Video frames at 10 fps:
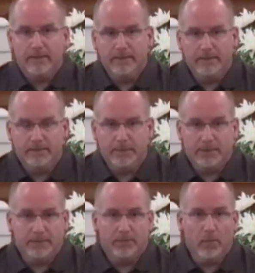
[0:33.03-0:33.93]
But
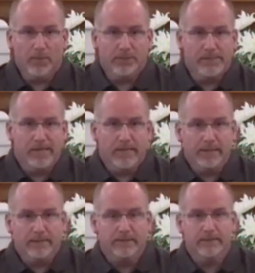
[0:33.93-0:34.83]
it's important
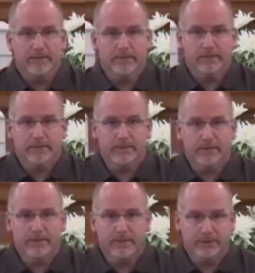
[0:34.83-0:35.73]
tonight
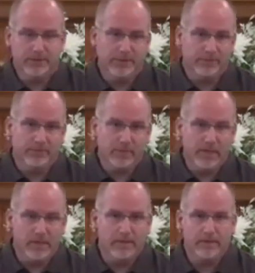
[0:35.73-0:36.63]
that you hear from
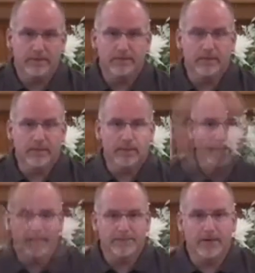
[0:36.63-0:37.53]
God.
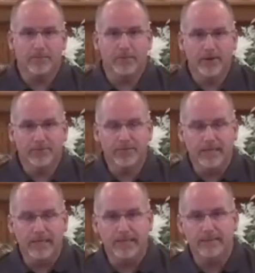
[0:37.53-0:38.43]
And that's our prayer tonight